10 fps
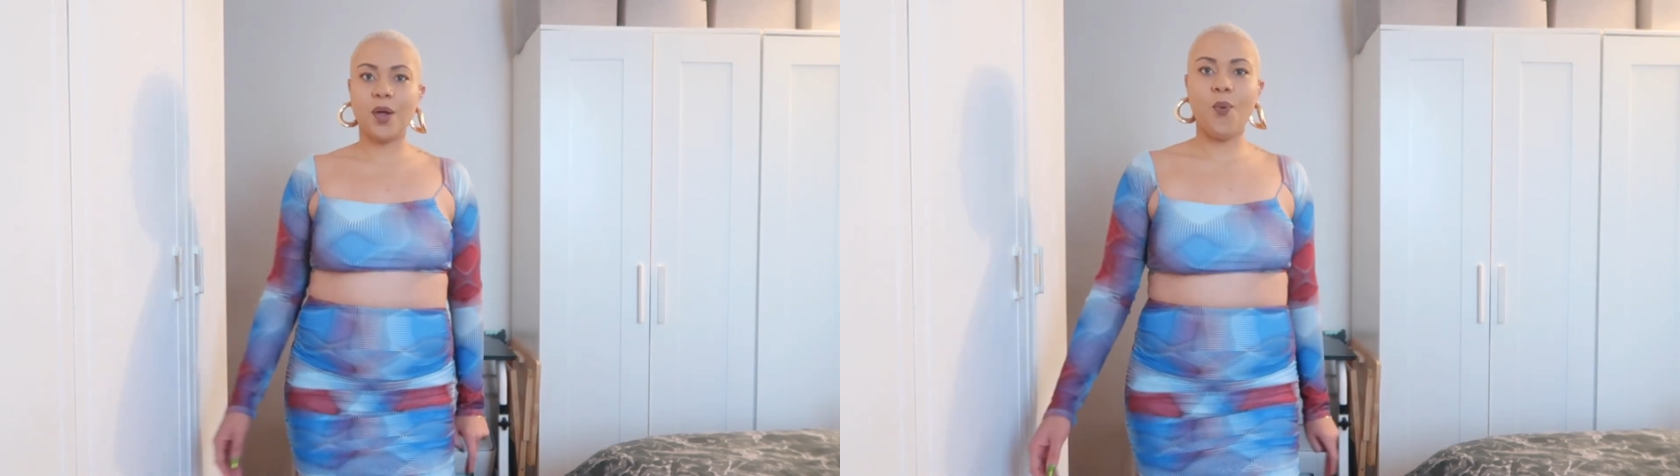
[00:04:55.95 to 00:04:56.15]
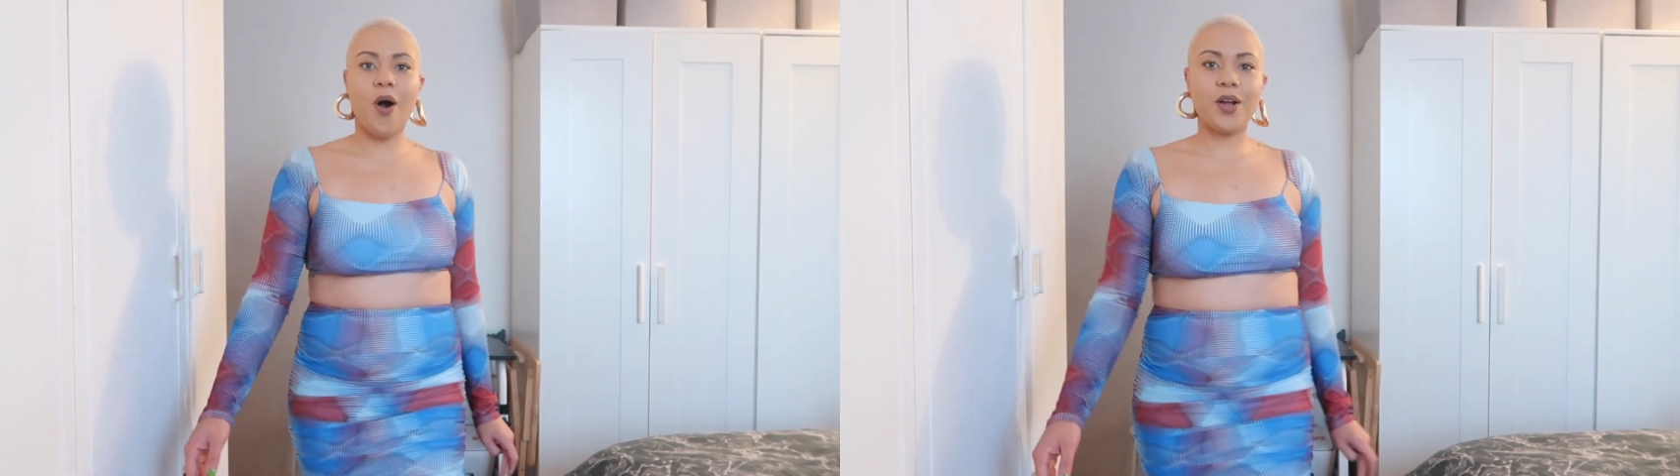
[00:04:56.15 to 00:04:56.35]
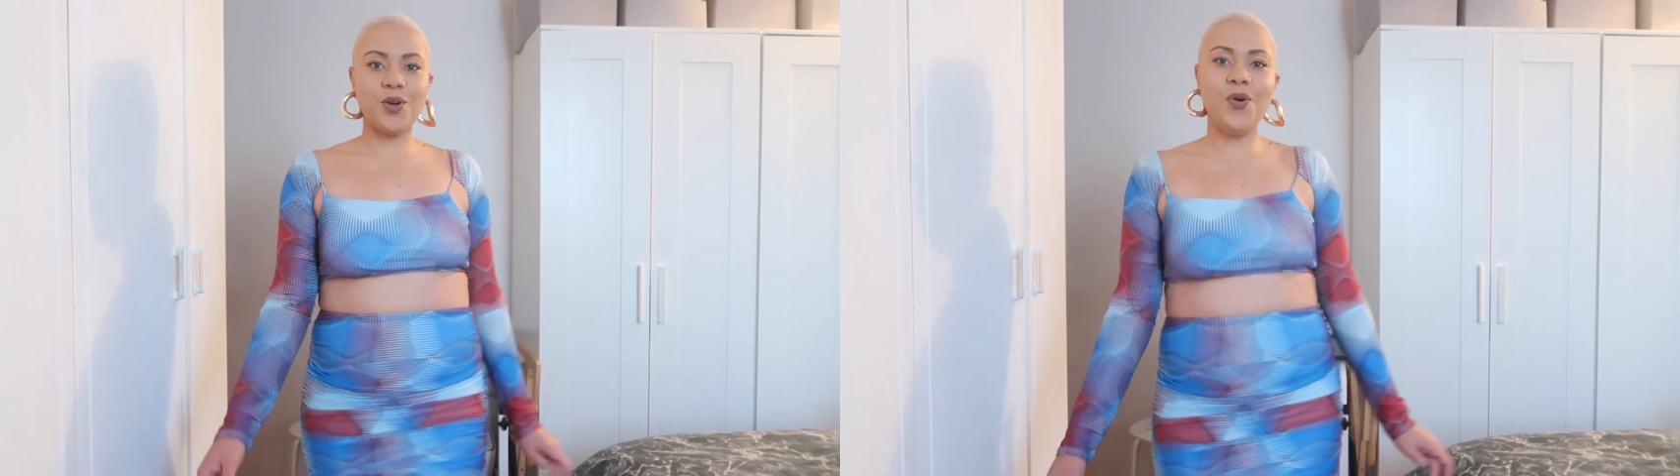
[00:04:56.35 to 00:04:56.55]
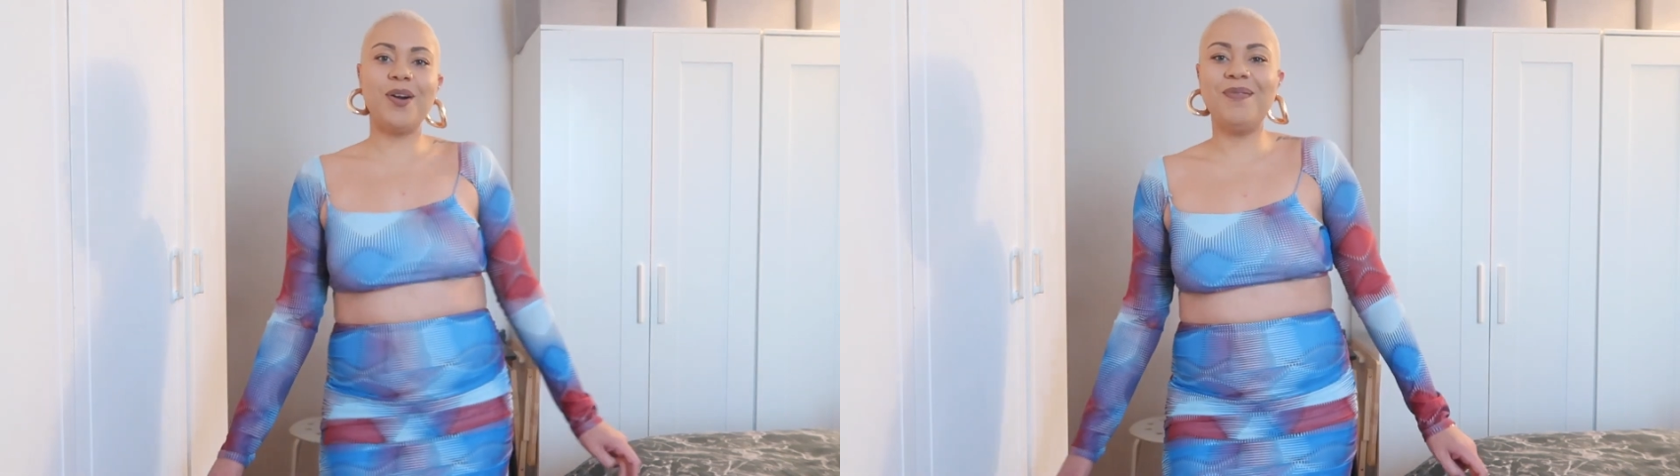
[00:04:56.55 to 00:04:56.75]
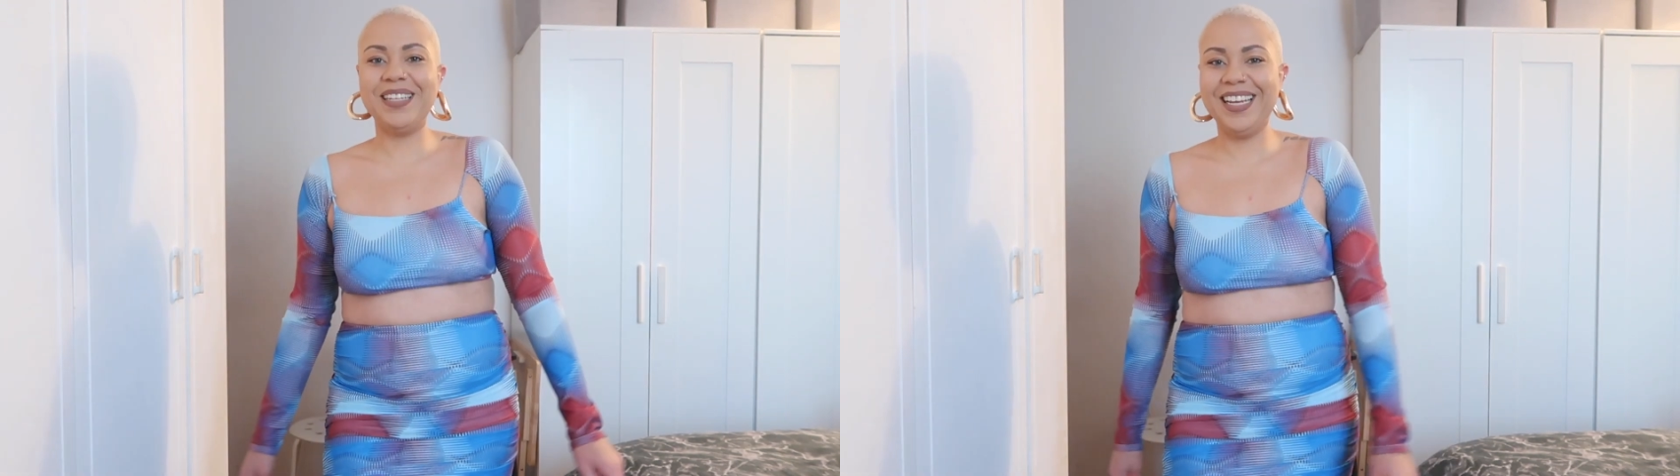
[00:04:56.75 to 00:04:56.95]
walk
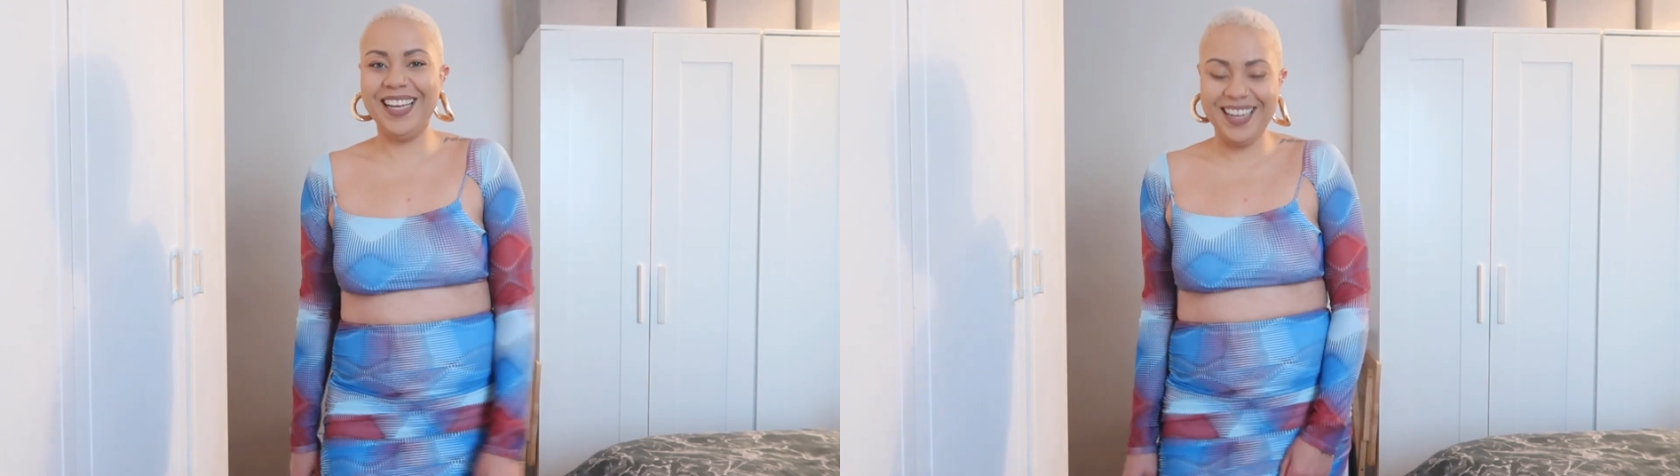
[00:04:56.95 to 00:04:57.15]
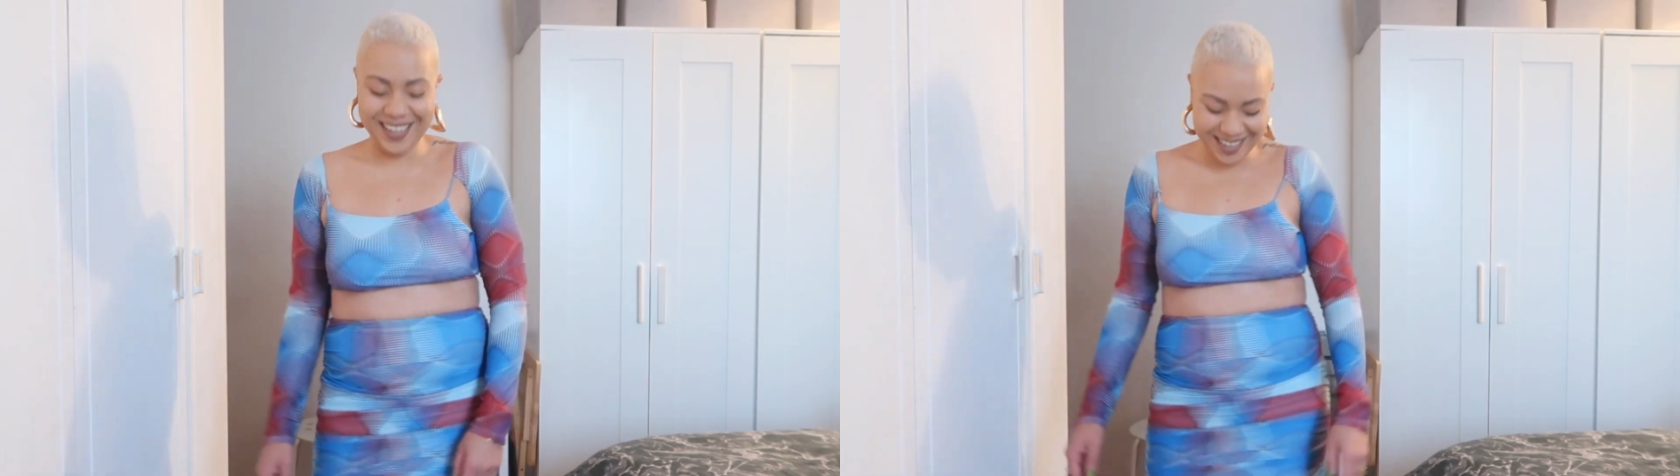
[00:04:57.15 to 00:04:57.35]
normally.